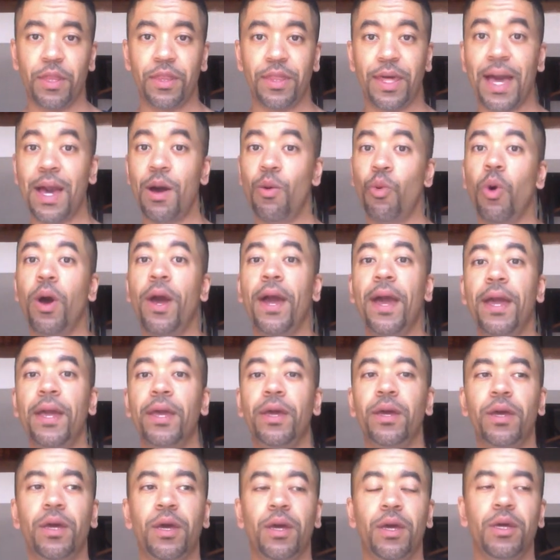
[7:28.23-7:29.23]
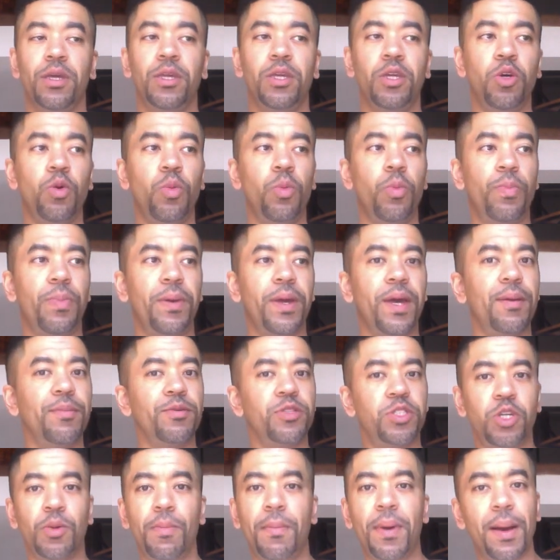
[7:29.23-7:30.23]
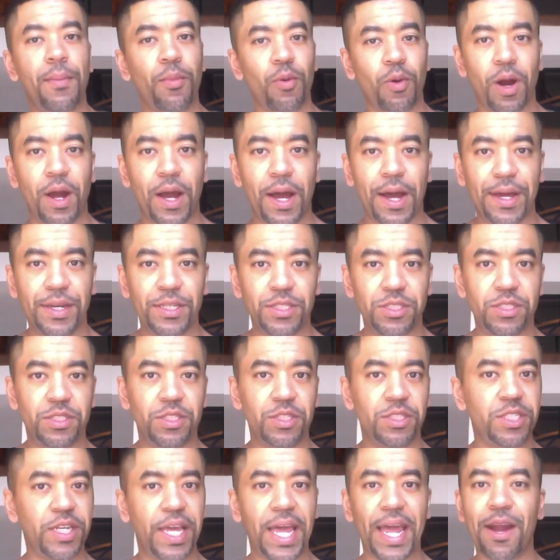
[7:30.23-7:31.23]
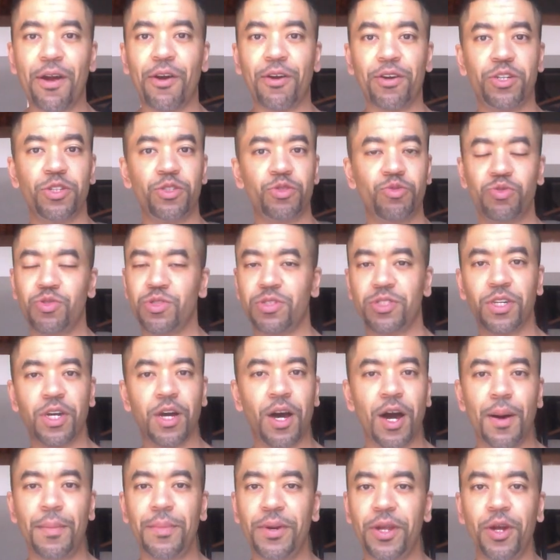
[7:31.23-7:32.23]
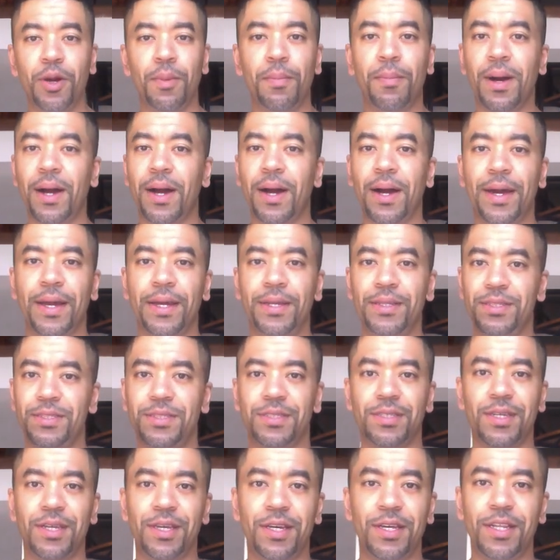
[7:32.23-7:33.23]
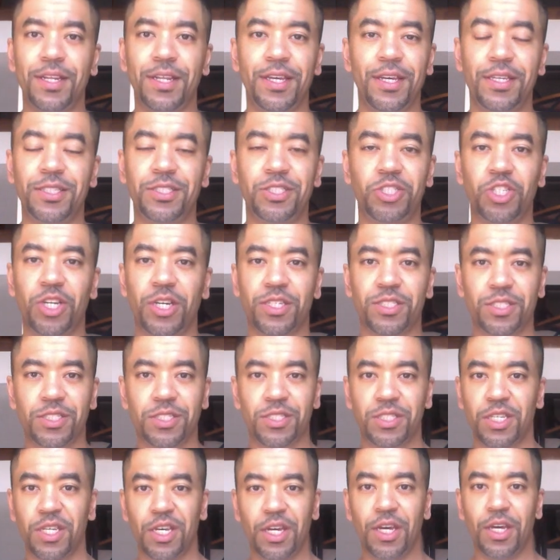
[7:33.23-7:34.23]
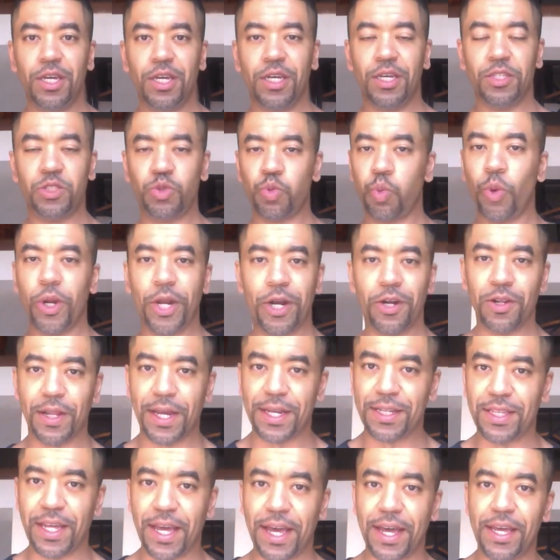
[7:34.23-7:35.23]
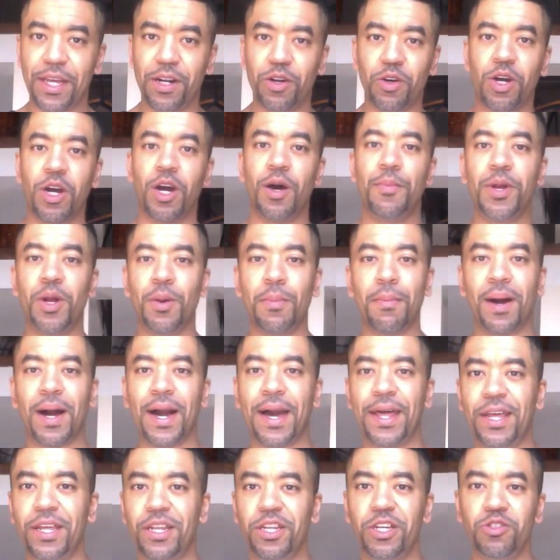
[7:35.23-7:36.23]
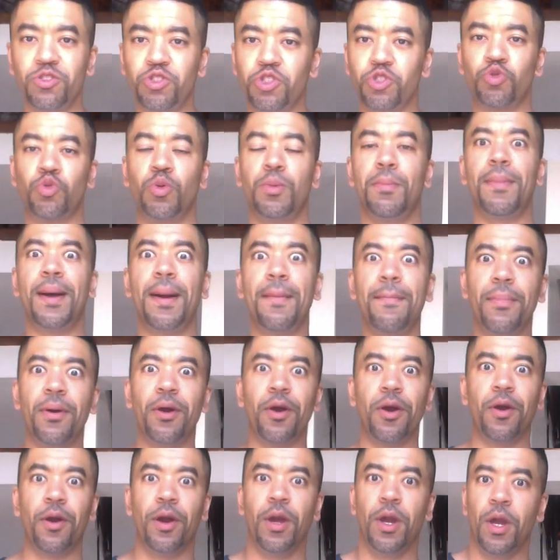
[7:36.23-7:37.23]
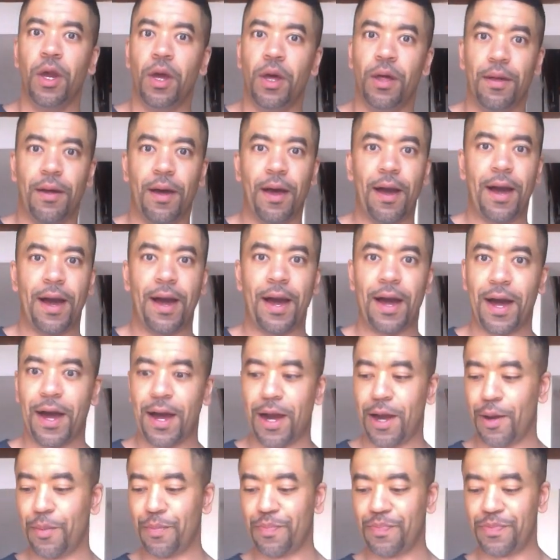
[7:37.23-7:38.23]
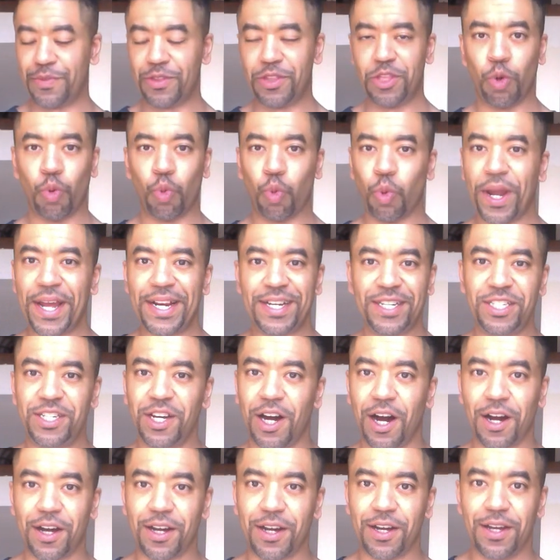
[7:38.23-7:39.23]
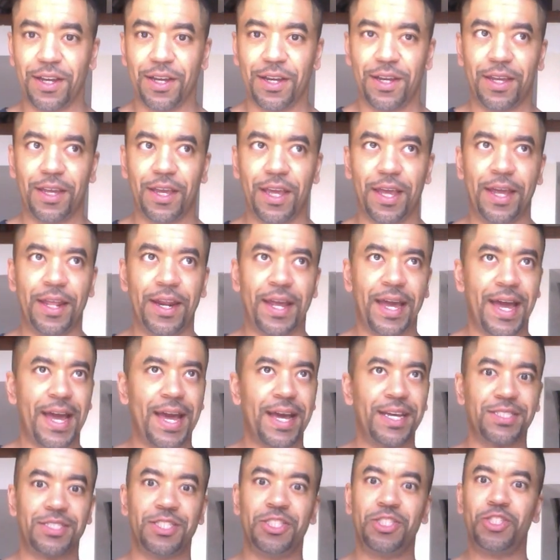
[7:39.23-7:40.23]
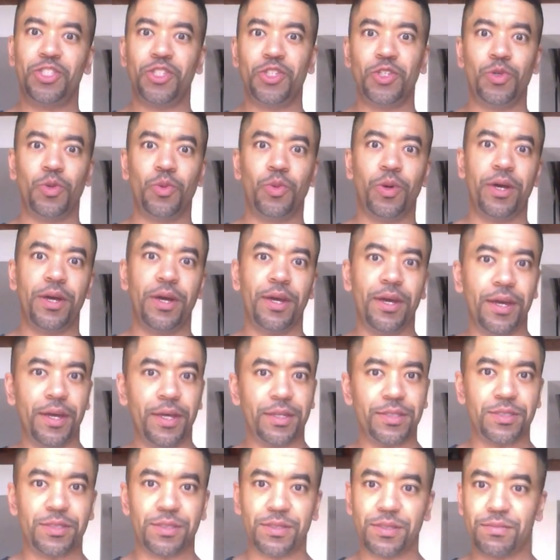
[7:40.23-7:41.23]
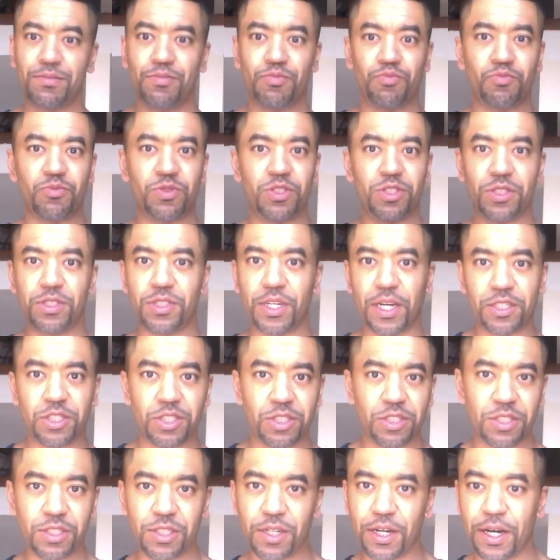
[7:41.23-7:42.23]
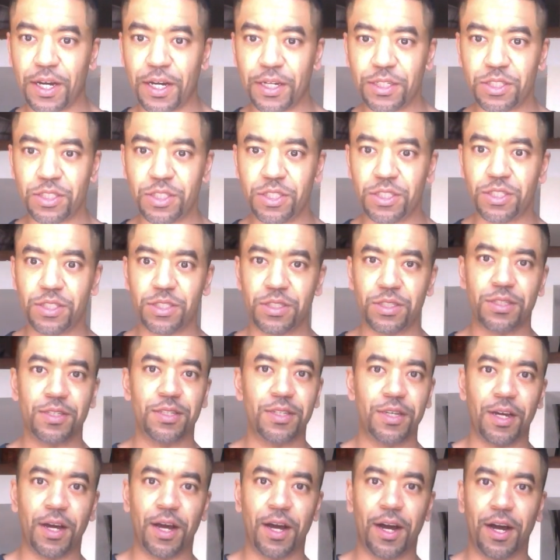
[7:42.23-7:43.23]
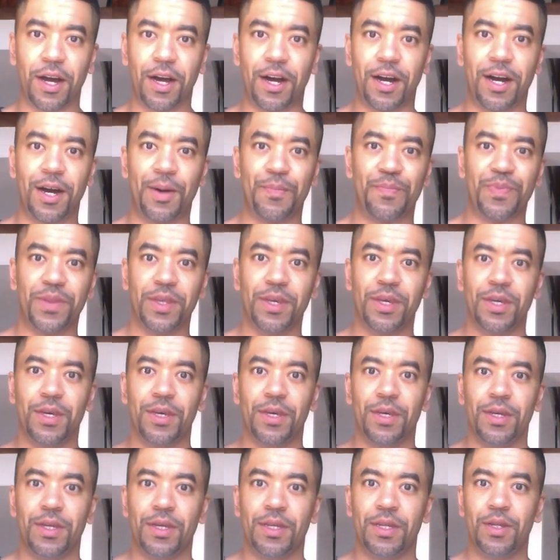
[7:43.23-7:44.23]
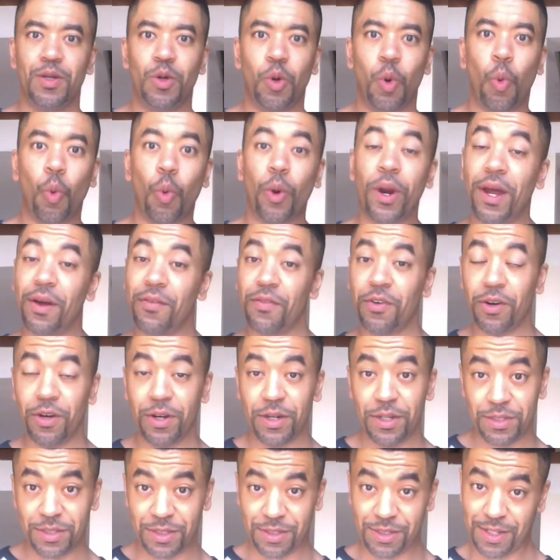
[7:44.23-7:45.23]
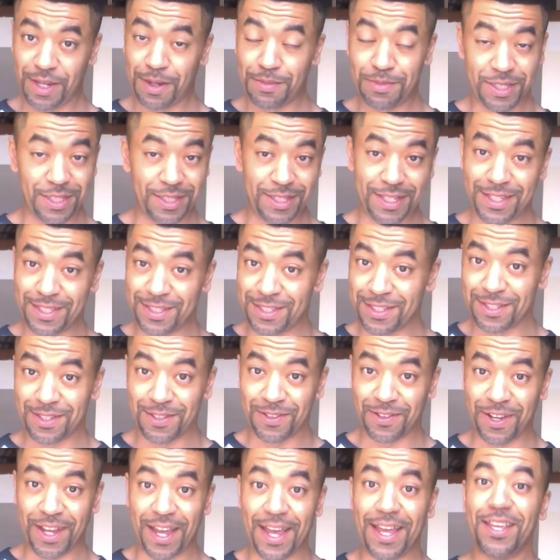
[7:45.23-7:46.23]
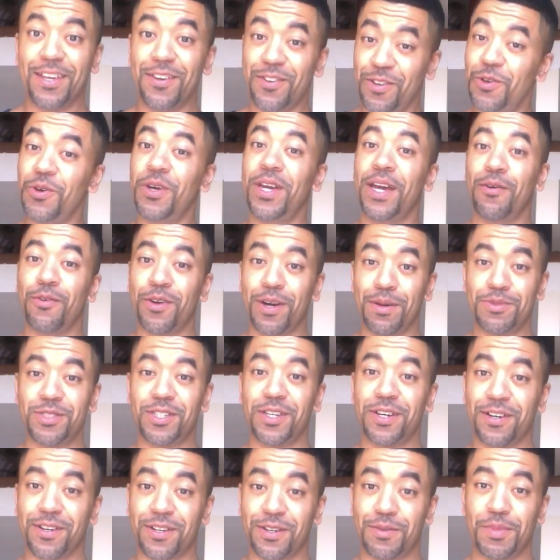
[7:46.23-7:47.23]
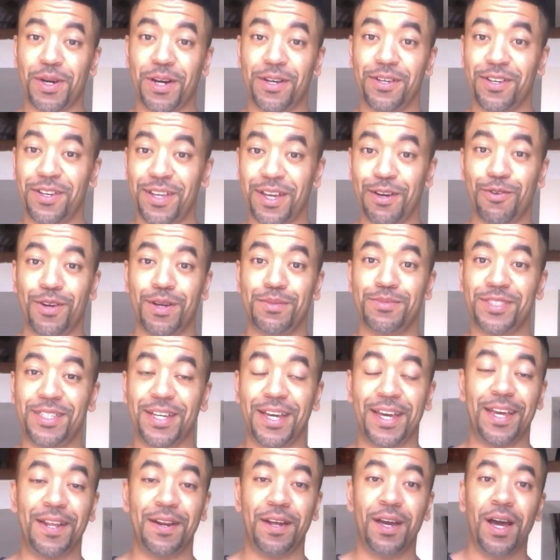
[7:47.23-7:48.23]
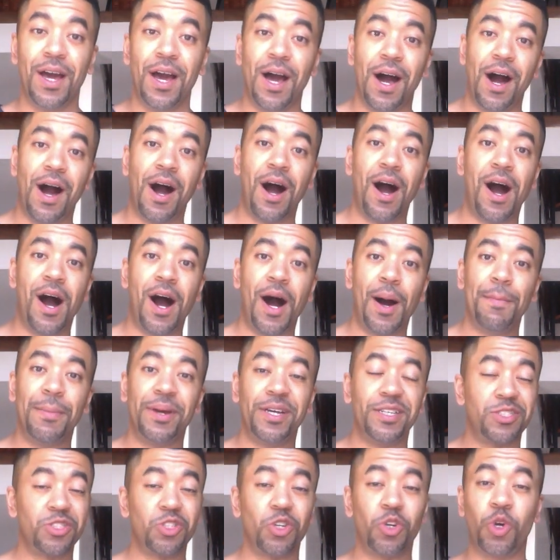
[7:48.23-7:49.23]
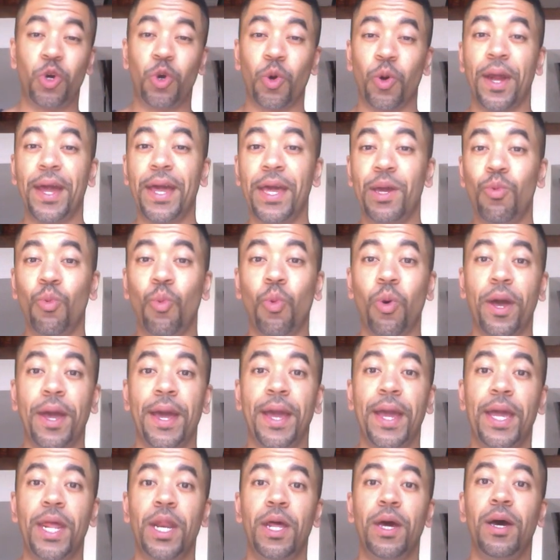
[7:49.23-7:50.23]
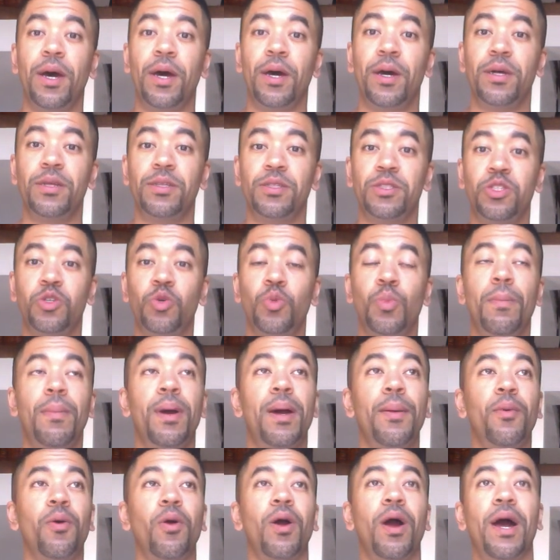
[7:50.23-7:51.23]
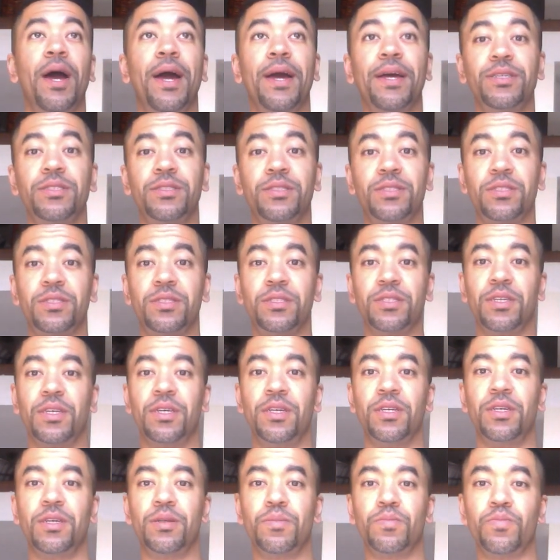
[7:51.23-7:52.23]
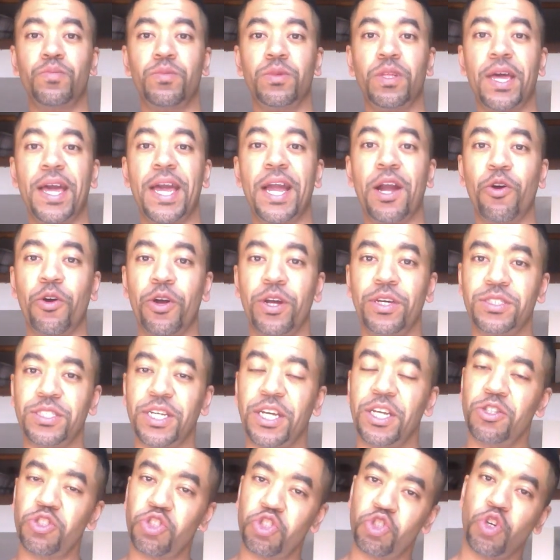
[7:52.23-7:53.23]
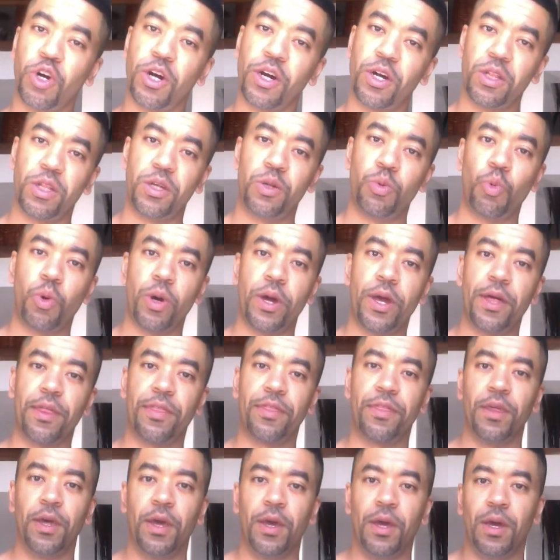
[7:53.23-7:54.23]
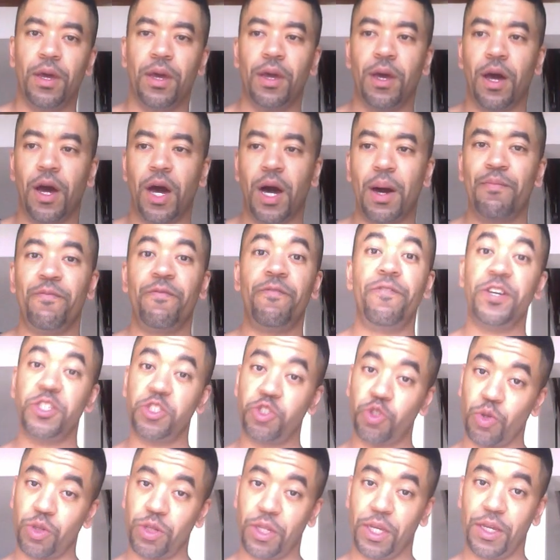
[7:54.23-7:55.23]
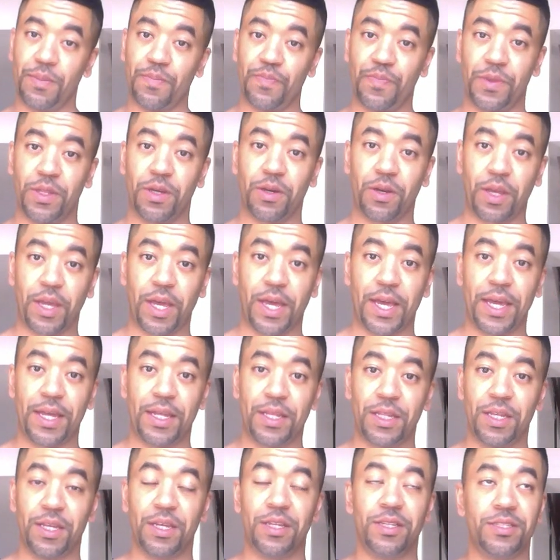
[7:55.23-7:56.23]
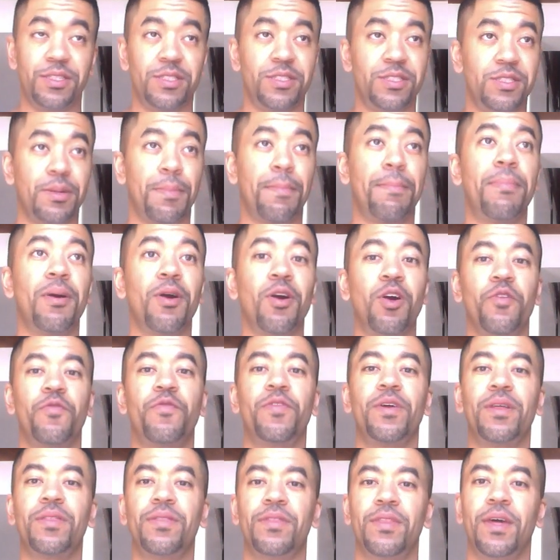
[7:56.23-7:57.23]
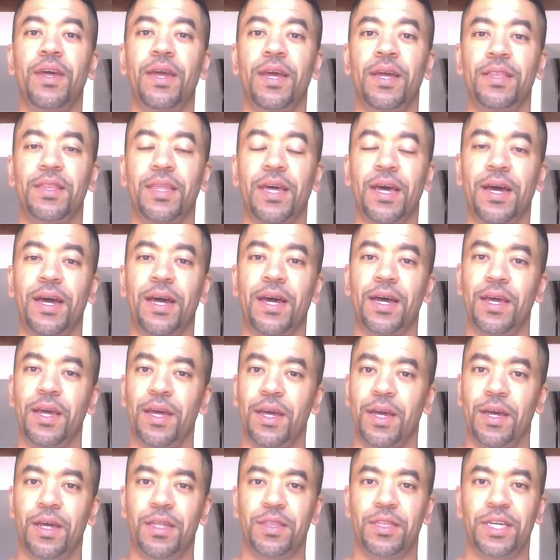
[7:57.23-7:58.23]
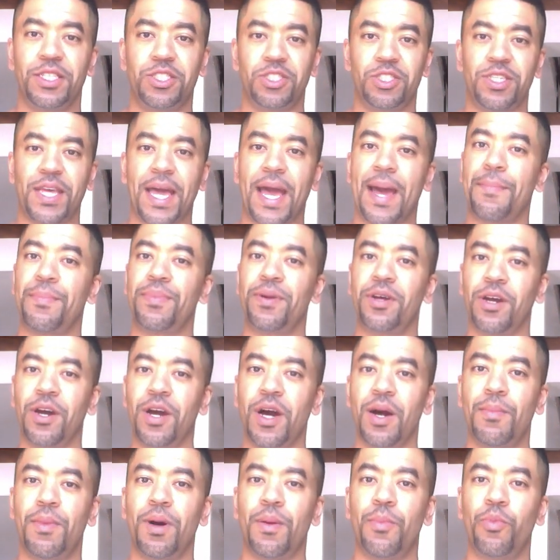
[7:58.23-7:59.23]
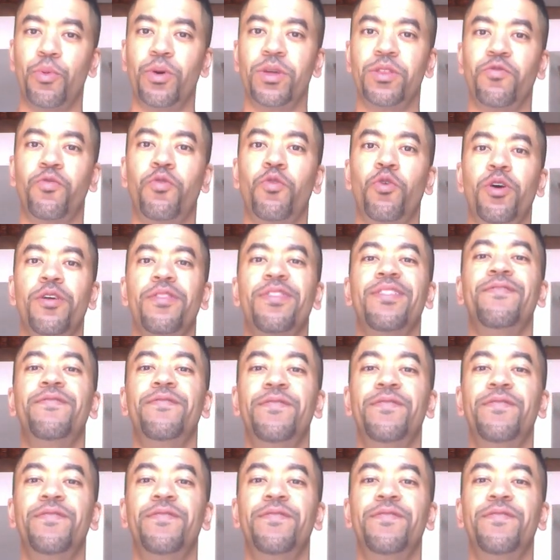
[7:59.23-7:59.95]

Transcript: That way you'll be able to memorize. These characters will just come to your mind, and it just, it's weird like that. It'll come to your mind and you'll just remember uh, the red duck, and it has to do with such and such, uh, whatever is the subject is. Okay, you, you get what I'm talking about, you get what I'm saying. Um, it's a great way to, to memorize areas that you're struggling with. Um, visually, okay, it's just the perfect thing that they just happen to come up with for the